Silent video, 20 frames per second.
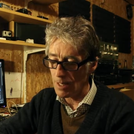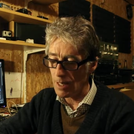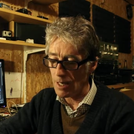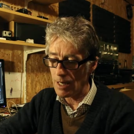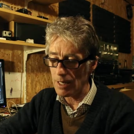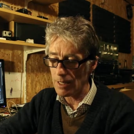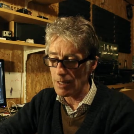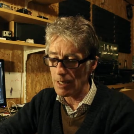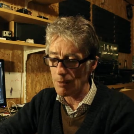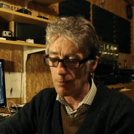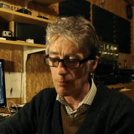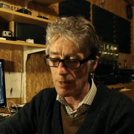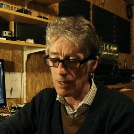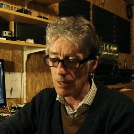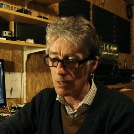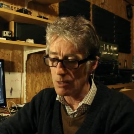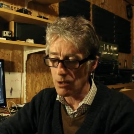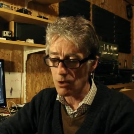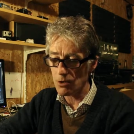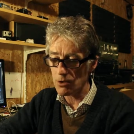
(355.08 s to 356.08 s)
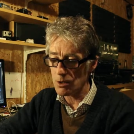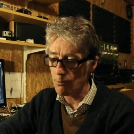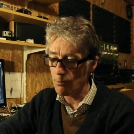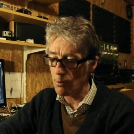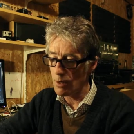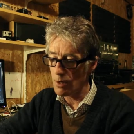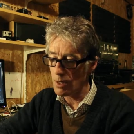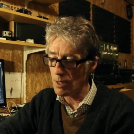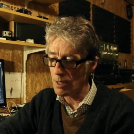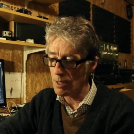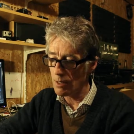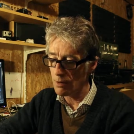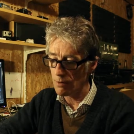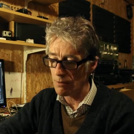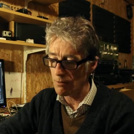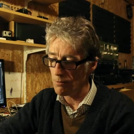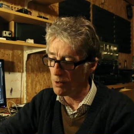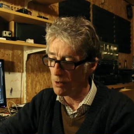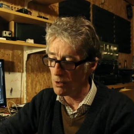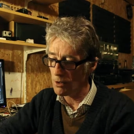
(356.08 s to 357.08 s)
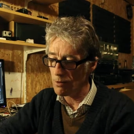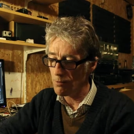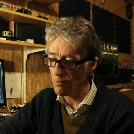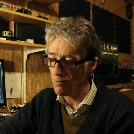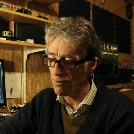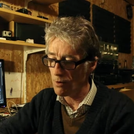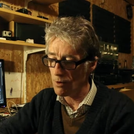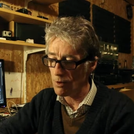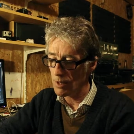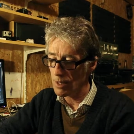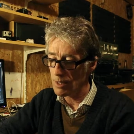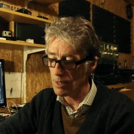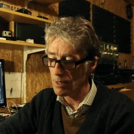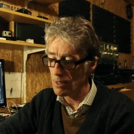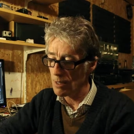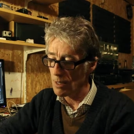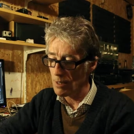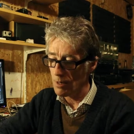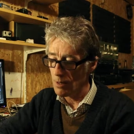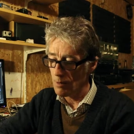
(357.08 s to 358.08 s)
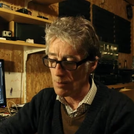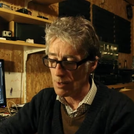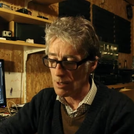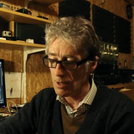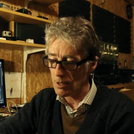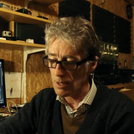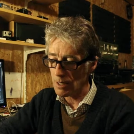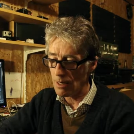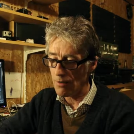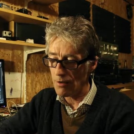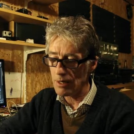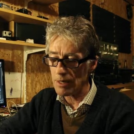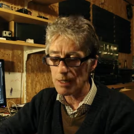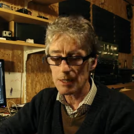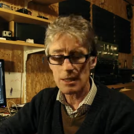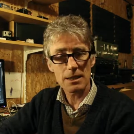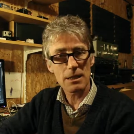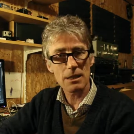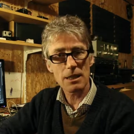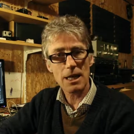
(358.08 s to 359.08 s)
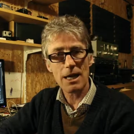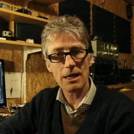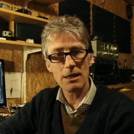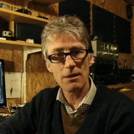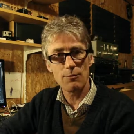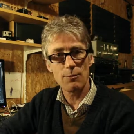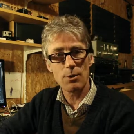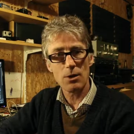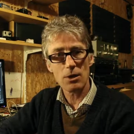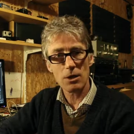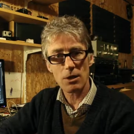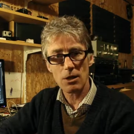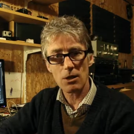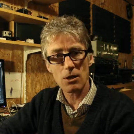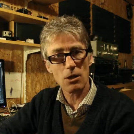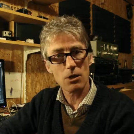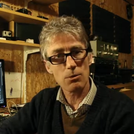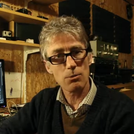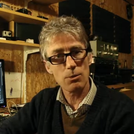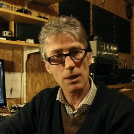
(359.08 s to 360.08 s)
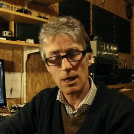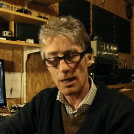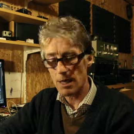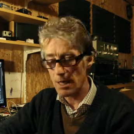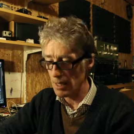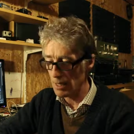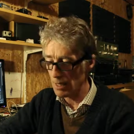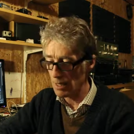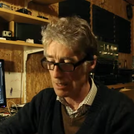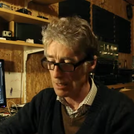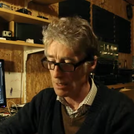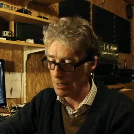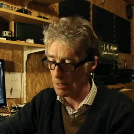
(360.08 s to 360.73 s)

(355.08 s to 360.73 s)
like that better, God's Punk, Volume 14, because I think this is the kind of punk that God would like.